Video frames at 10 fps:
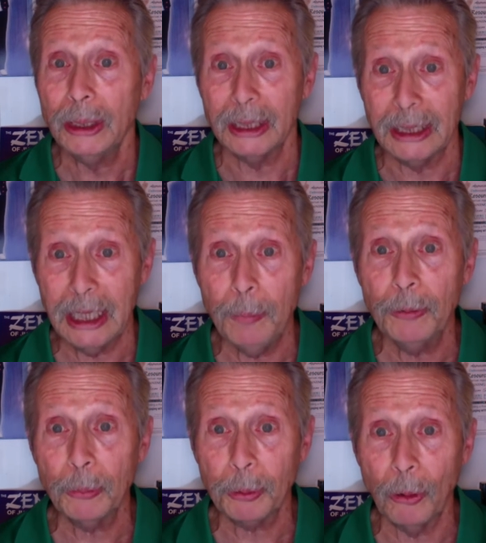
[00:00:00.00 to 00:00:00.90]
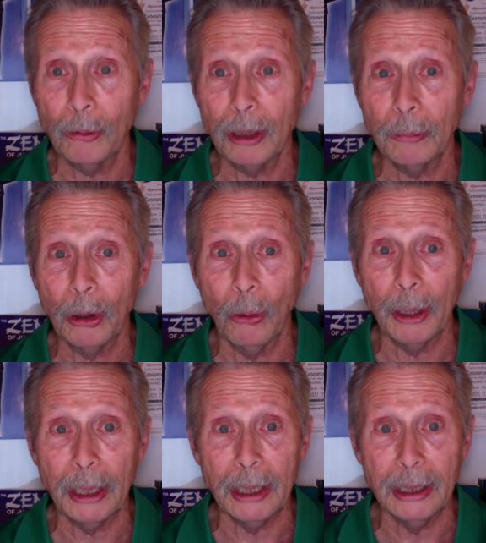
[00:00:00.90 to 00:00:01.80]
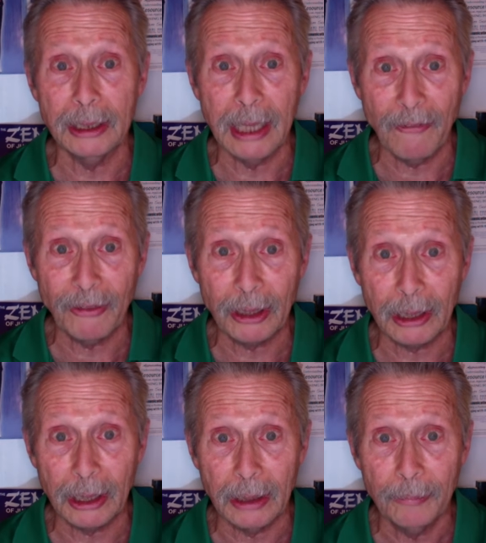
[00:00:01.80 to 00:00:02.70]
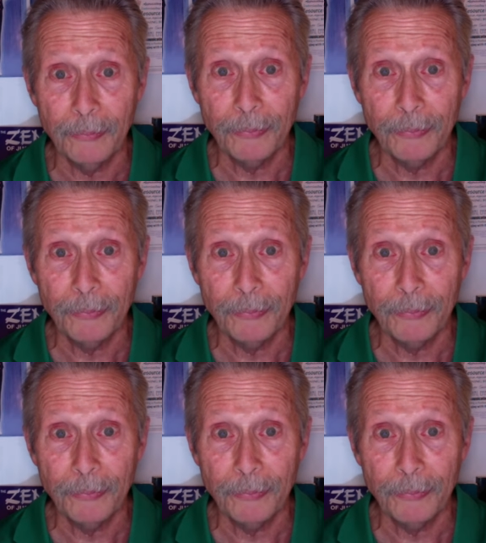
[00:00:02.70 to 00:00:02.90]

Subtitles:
to keep the program going indefinitely.